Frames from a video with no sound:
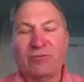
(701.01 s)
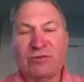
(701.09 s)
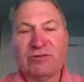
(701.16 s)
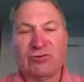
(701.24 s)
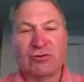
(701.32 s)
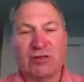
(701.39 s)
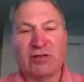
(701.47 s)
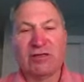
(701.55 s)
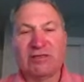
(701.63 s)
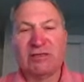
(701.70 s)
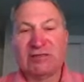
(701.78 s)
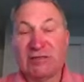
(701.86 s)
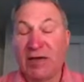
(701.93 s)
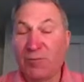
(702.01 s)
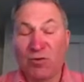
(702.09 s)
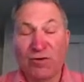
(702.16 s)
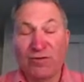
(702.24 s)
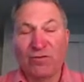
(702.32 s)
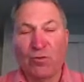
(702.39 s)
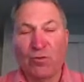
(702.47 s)
It was drilled in
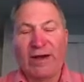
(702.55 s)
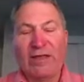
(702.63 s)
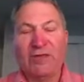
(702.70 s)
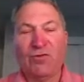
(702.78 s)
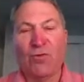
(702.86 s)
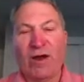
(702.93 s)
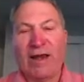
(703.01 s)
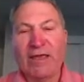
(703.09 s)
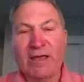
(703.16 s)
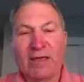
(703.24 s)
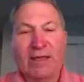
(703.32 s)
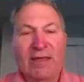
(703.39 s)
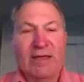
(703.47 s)
December of 2020,